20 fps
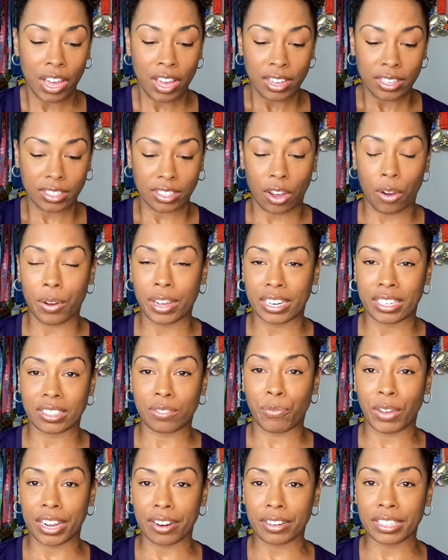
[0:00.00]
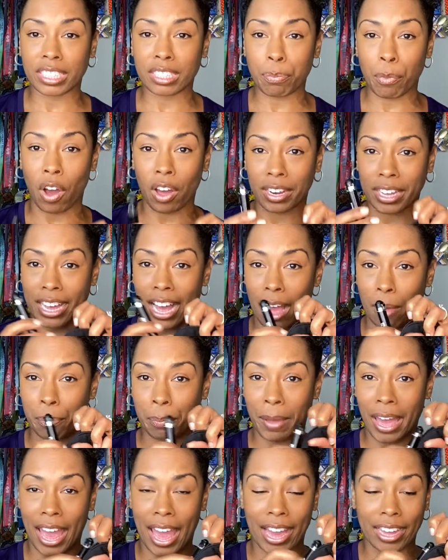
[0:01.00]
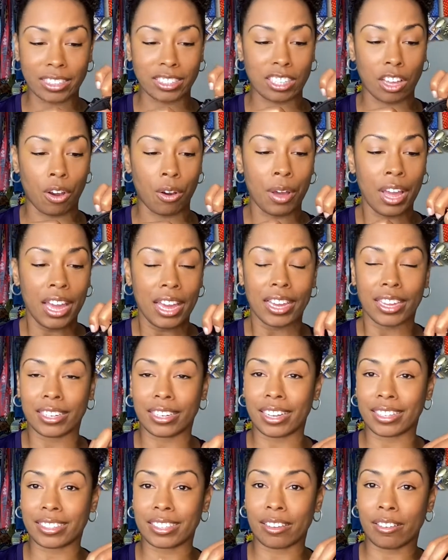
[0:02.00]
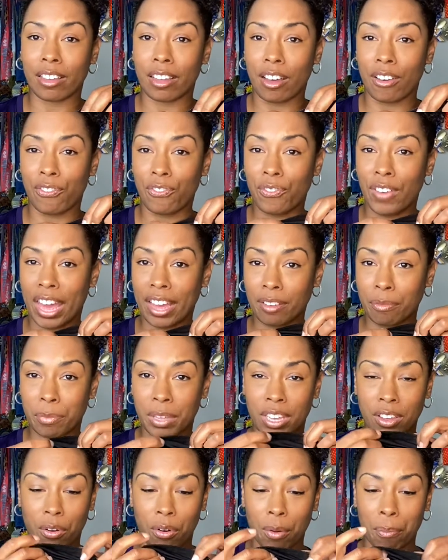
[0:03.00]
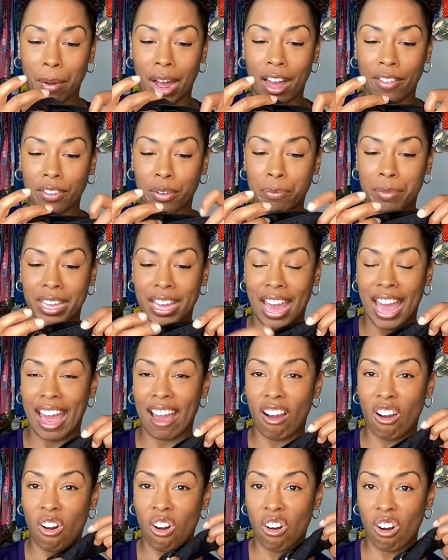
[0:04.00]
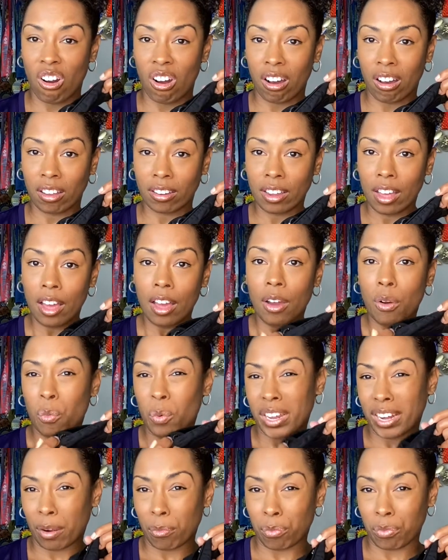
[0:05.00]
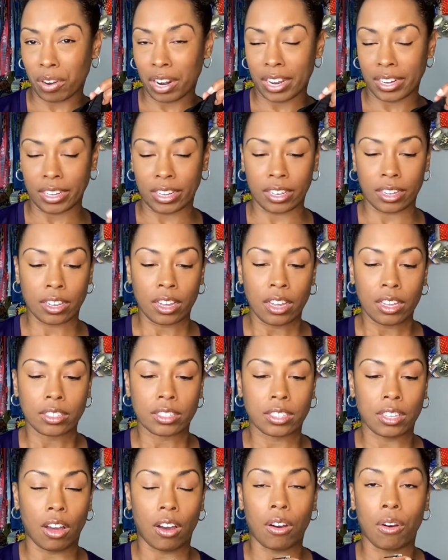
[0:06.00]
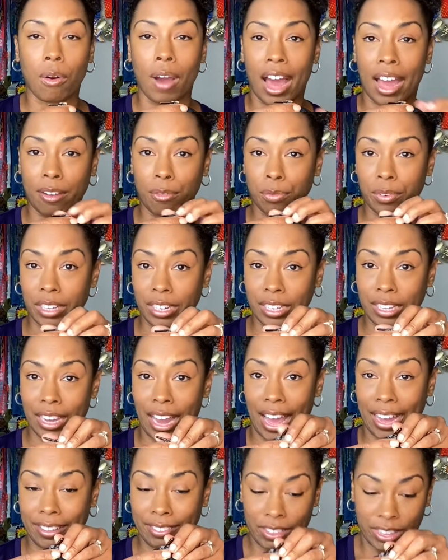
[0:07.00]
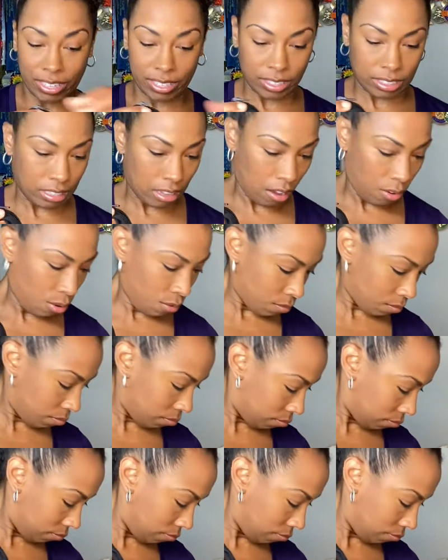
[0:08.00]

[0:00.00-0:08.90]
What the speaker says: So, and it's very small and compact, so it doesn't affect me or bother me at all when I'm running. So I really like this. Oop.